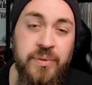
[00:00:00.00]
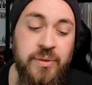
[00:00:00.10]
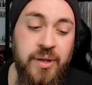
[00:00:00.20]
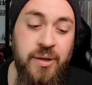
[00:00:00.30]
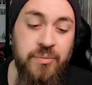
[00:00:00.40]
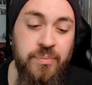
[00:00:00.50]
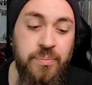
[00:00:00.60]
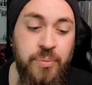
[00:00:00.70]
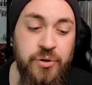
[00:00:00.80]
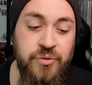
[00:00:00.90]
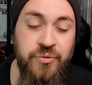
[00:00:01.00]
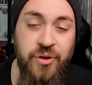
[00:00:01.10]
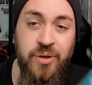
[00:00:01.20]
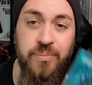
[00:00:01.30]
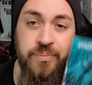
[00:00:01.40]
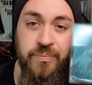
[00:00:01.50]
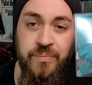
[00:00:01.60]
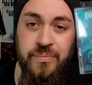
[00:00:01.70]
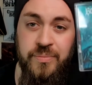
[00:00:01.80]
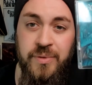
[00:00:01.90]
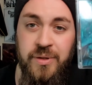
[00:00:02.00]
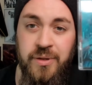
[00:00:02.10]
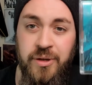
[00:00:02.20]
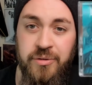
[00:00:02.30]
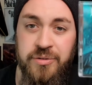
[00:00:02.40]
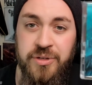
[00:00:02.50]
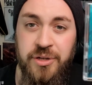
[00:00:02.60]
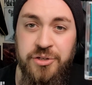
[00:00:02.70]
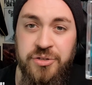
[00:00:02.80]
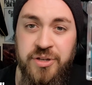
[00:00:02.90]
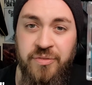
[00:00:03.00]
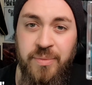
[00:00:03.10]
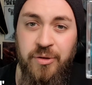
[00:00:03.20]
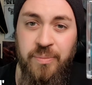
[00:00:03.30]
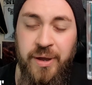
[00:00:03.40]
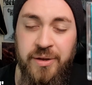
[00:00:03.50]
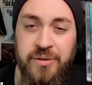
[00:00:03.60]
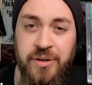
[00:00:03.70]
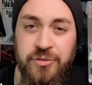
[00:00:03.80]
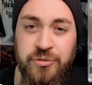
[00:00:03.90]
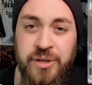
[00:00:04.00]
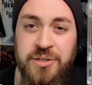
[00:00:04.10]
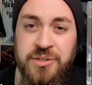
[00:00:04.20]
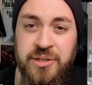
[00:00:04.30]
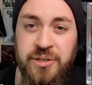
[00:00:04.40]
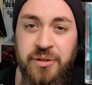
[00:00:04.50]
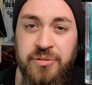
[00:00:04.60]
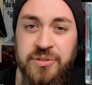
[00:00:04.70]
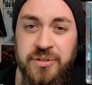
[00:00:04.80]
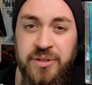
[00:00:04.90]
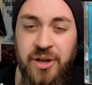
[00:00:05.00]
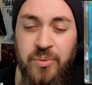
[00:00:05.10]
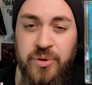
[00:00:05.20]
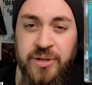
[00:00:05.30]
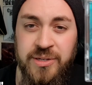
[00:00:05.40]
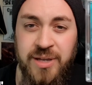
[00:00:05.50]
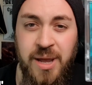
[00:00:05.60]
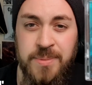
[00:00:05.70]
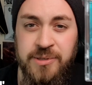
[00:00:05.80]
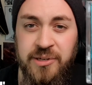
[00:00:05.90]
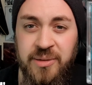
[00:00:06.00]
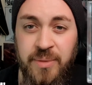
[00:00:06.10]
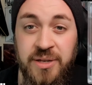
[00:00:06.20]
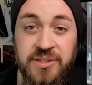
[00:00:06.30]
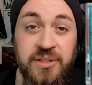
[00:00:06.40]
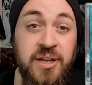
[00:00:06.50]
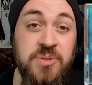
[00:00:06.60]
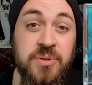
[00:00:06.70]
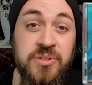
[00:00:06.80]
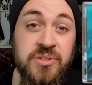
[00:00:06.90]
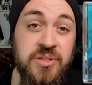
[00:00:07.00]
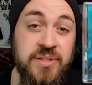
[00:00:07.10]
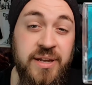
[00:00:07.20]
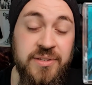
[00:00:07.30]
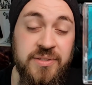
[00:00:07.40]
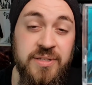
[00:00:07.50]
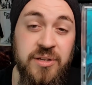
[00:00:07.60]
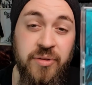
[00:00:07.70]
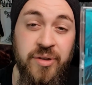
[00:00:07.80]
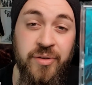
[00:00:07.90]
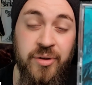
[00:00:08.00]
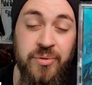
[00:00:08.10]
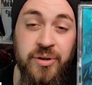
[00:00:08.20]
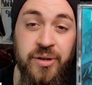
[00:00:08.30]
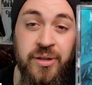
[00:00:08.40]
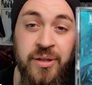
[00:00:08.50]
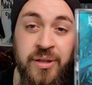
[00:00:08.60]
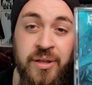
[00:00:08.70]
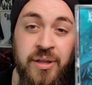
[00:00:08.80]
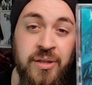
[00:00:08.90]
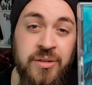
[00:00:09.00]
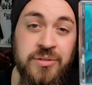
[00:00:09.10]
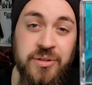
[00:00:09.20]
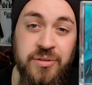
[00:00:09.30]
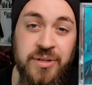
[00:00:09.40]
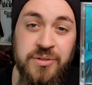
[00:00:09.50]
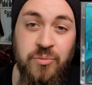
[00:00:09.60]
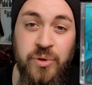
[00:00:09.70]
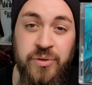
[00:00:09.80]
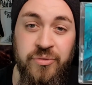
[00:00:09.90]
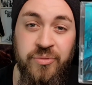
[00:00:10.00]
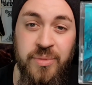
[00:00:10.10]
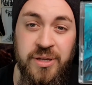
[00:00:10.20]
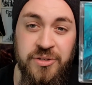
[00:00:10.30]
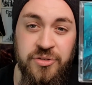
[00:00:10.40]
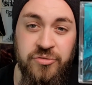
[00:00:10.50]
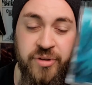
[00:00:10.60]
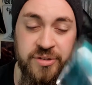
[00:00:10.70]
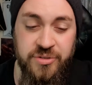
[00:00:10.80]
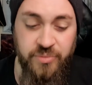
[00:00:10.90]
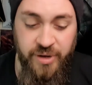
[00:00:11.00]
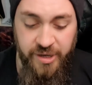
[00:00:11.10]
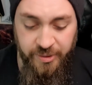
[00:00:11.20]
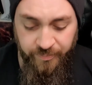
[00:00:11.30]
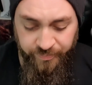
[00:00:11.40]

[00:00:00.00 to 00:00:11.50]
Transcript: Now, Bodyfarm are a Dutch death metal band. Now you'll instantly notice that the artwork is absolutely amazing. That is because it's a Dan Seagrave artwork. So that's a win for me straight away.